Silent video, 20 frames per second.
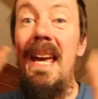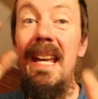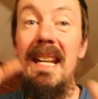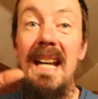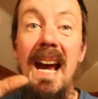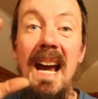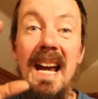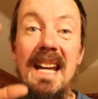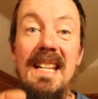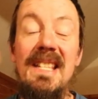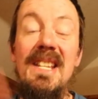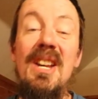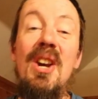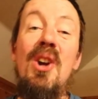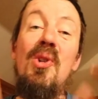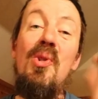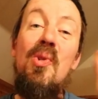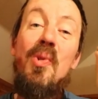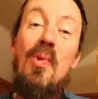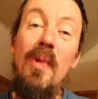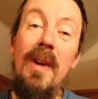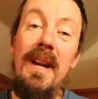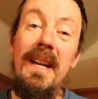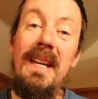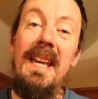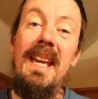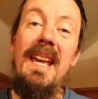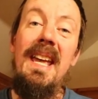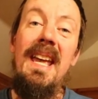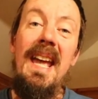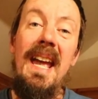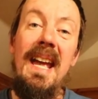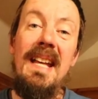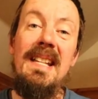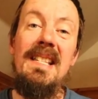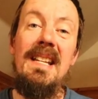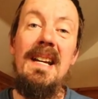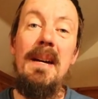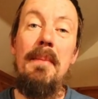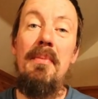Hey guys, quick
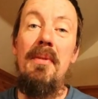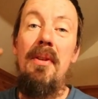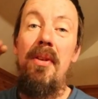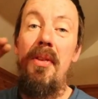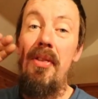heads up.